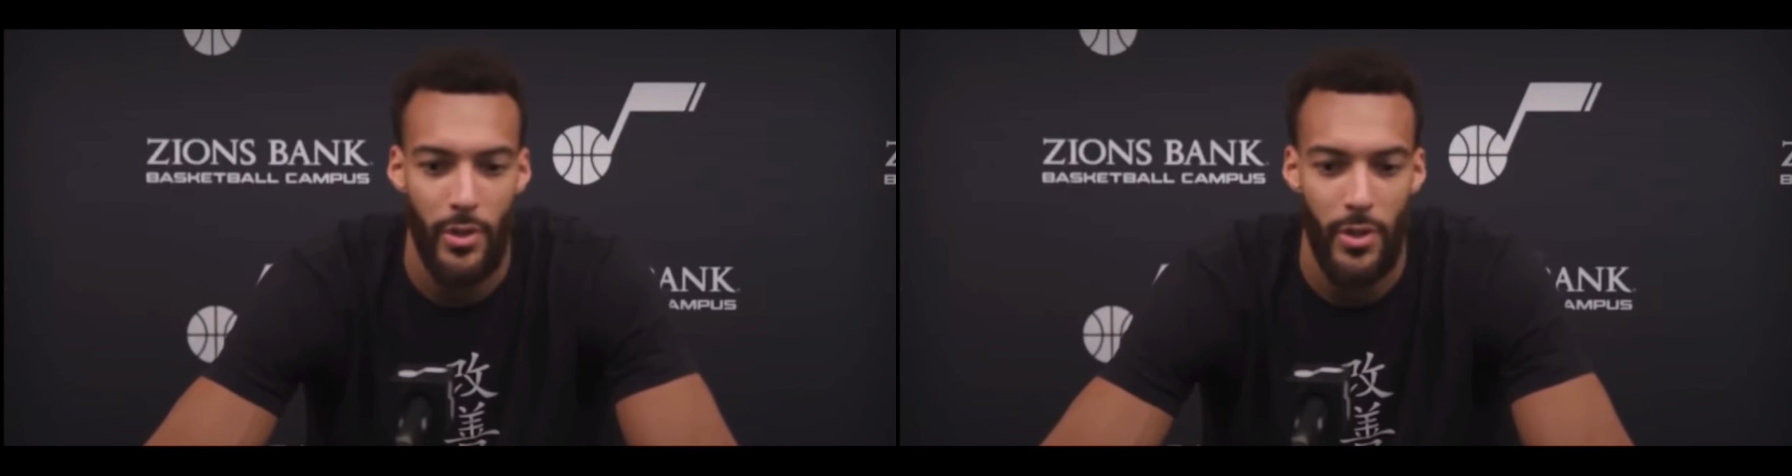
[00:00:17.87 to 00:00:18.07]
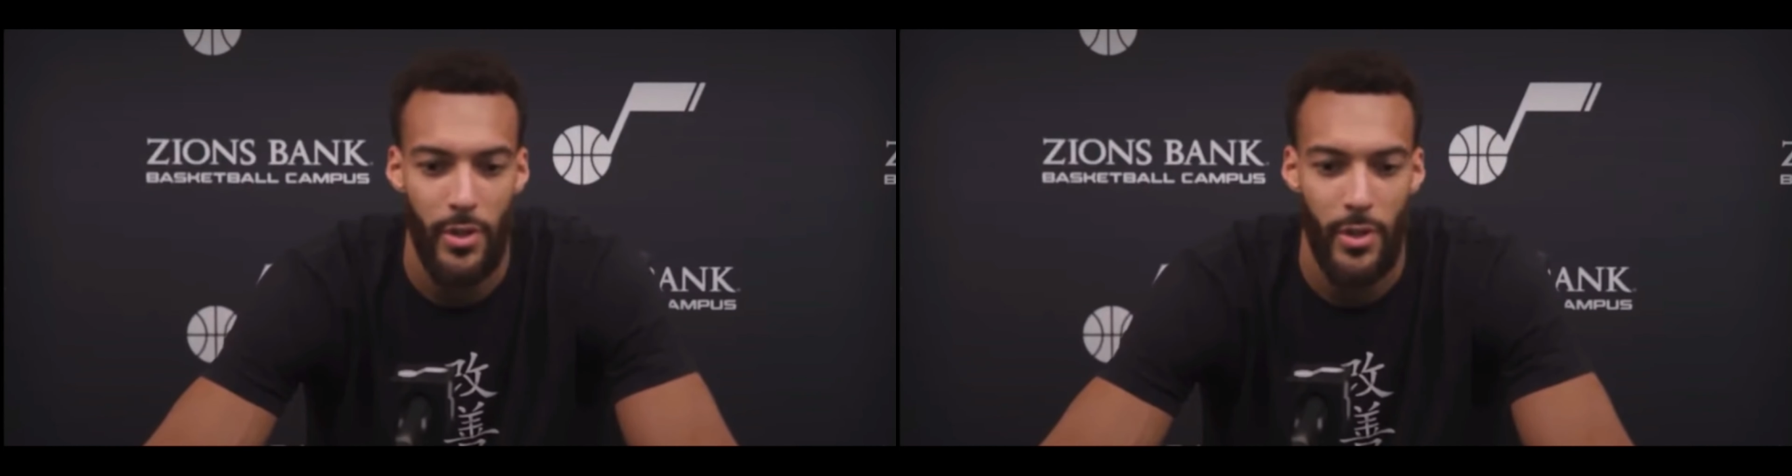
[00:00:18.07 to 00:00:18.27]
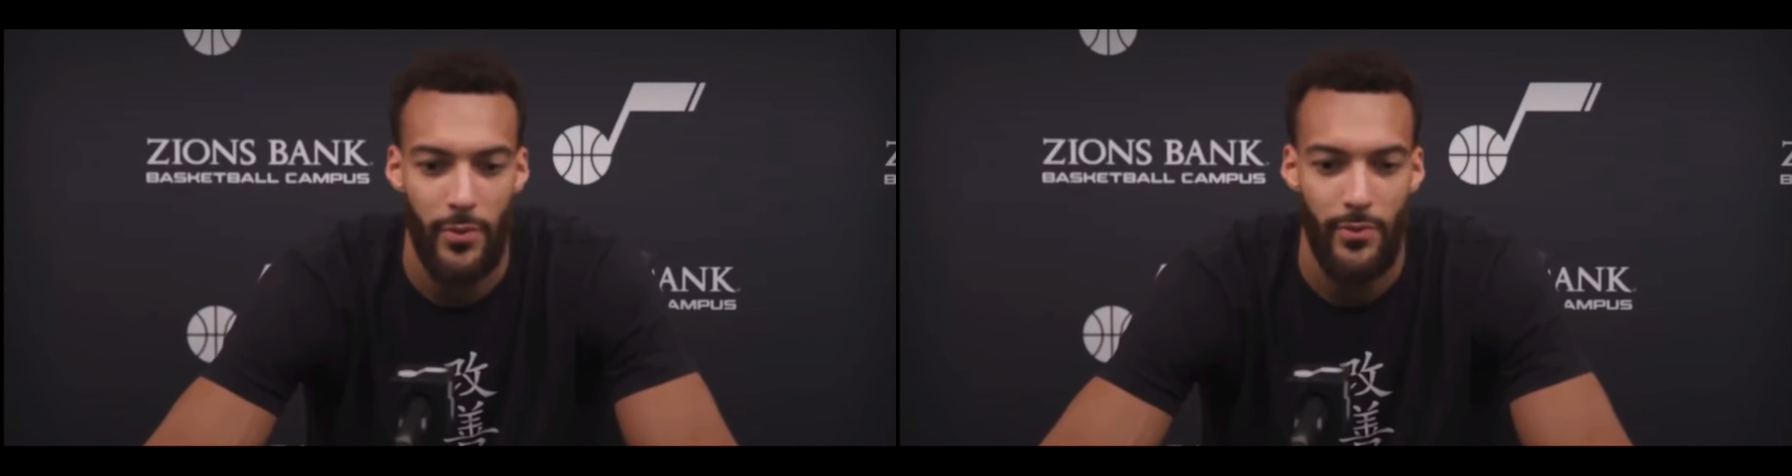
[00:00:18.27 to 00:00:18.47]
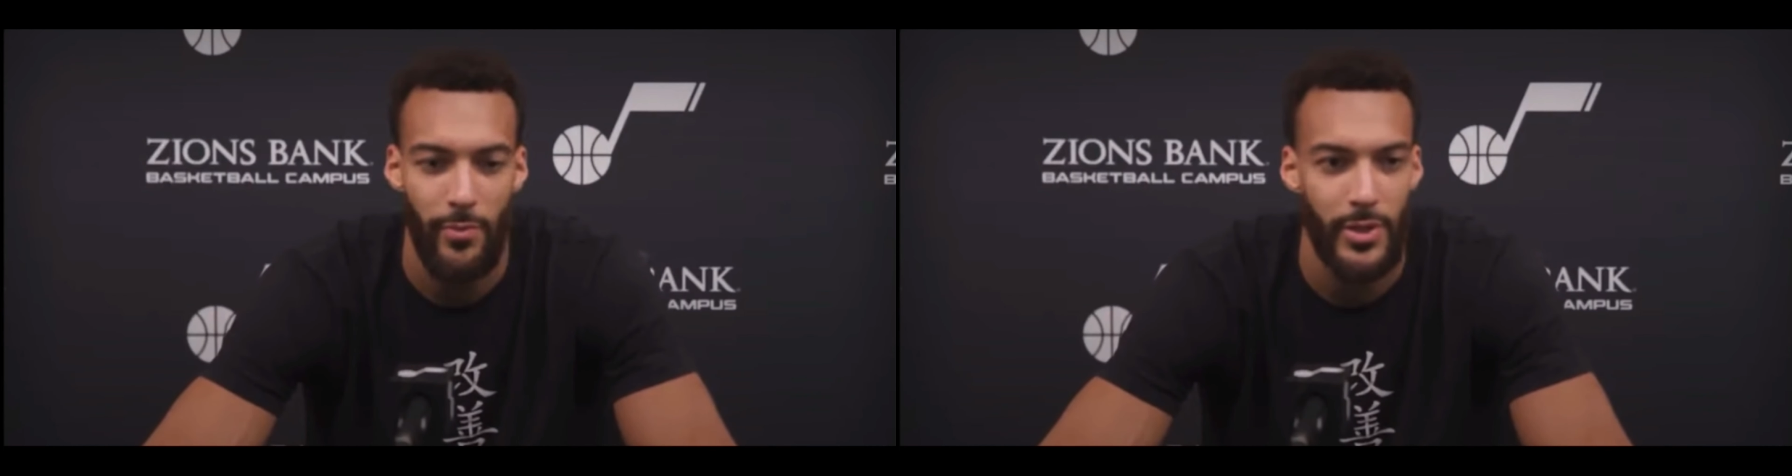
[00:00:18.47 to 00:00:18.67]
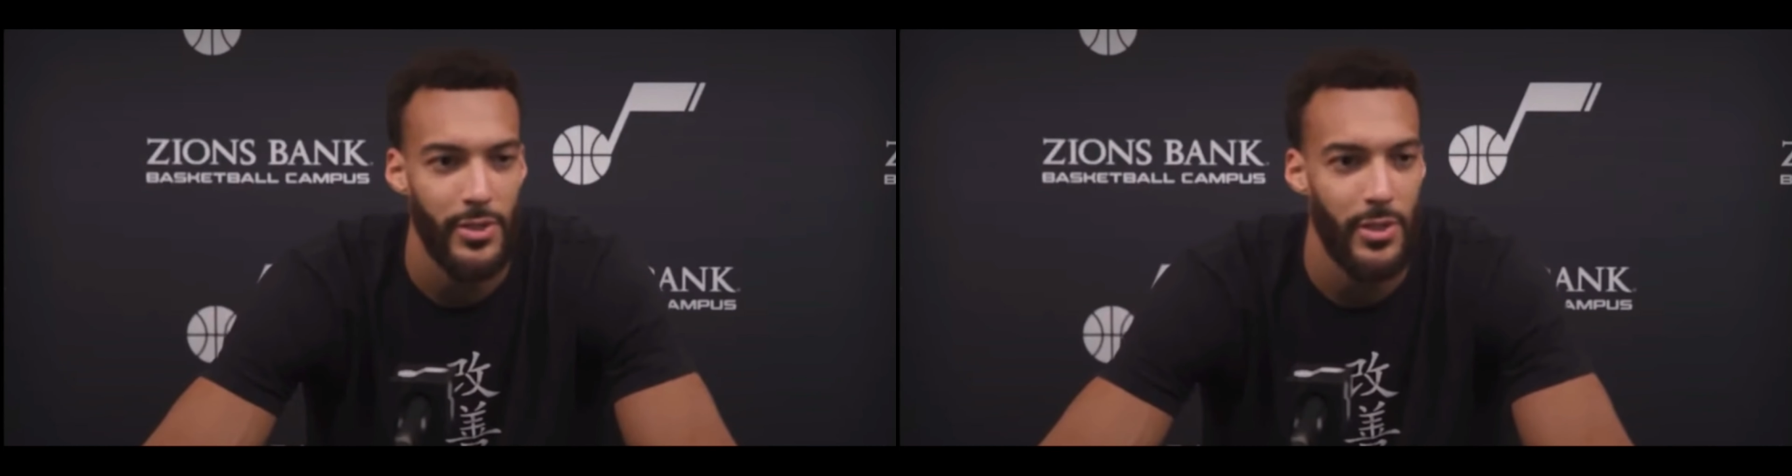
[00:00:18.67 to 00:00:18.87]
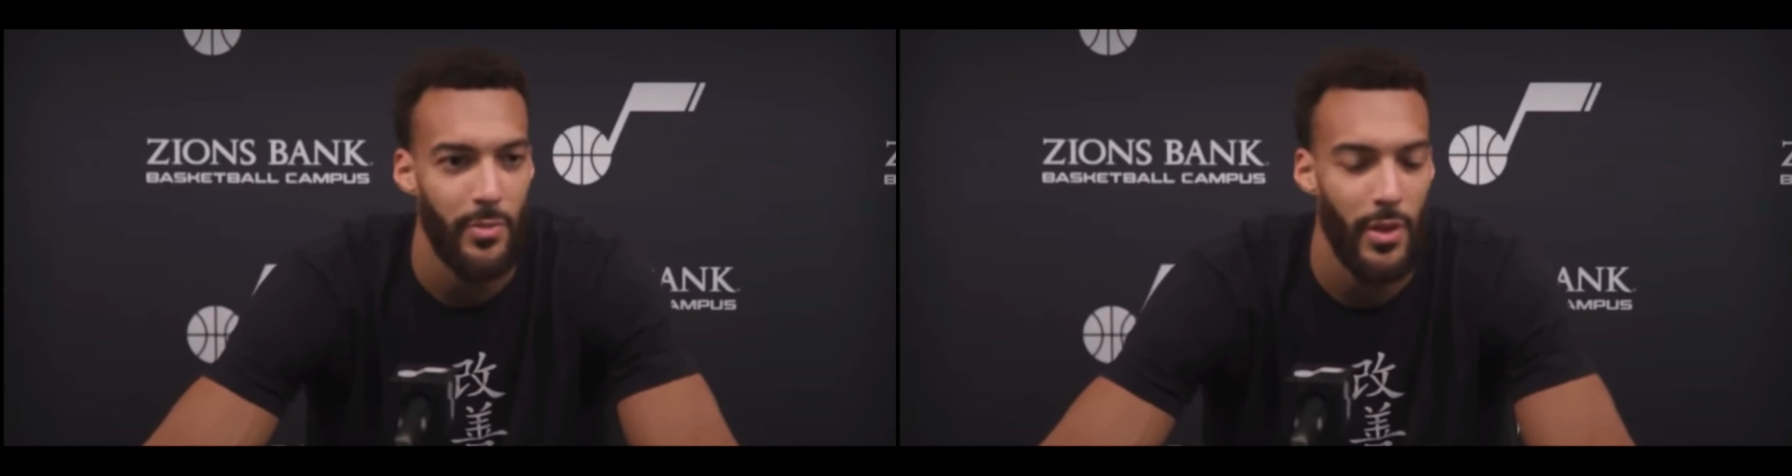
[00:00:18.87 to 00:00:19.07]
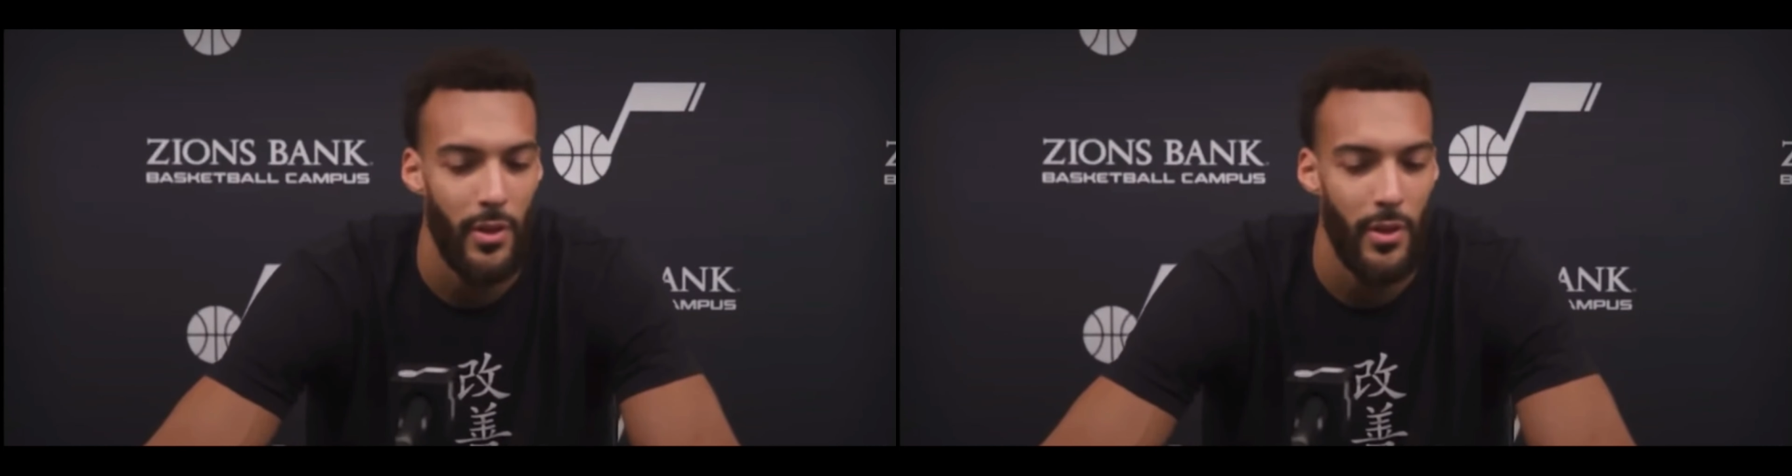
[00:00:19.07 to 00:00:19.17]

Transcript: and for my team.